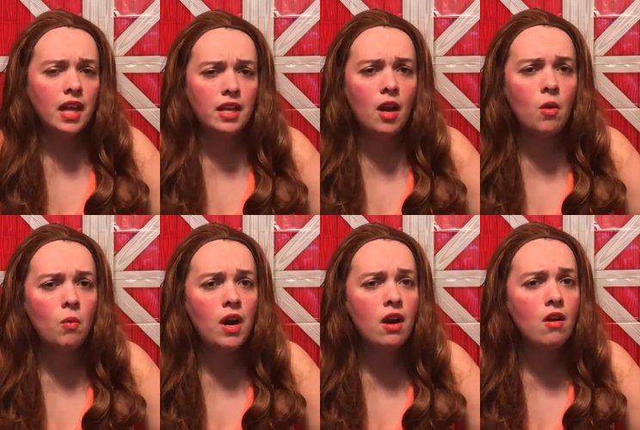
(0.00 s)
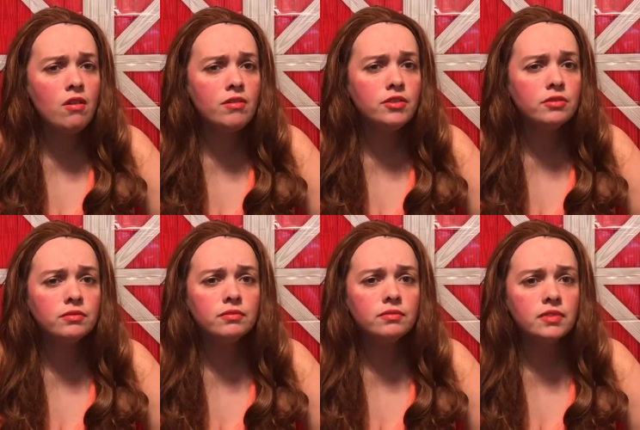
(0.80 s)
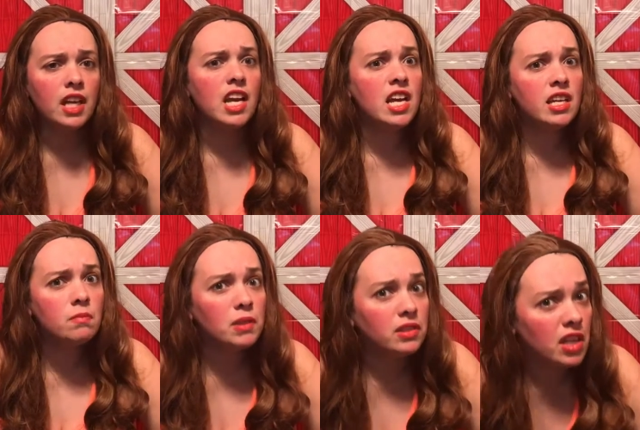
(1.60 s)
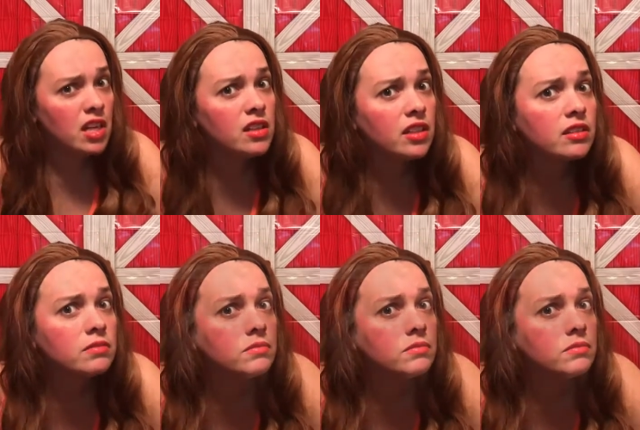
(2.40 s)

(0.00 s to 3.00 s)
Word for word: and don't wear arms, it can be deadly.